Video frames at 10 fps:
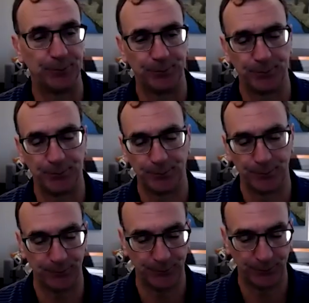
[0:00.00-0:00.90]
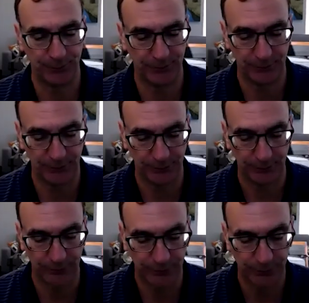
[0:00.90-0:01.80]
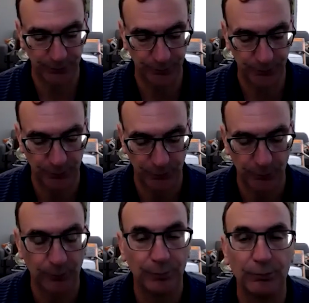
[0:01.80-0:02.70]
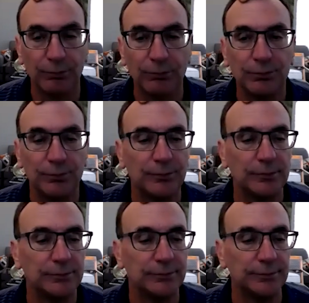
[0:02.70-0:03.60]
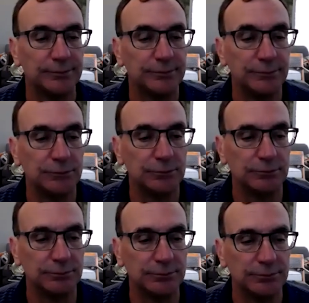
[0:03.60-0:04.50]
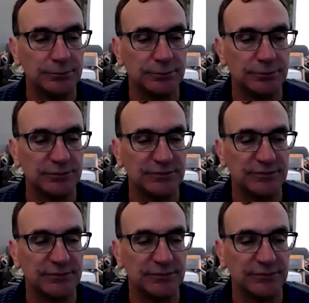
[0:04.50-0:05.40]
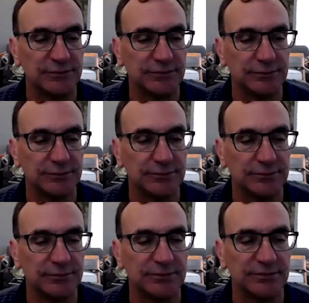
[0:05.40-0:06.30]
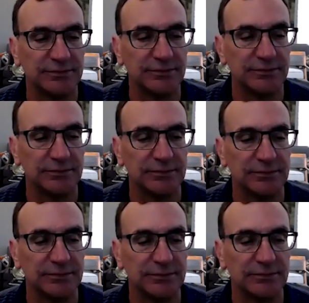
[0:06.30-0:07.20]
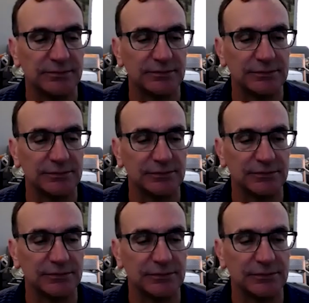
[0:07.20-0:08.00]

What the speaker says: This person isn't speaking.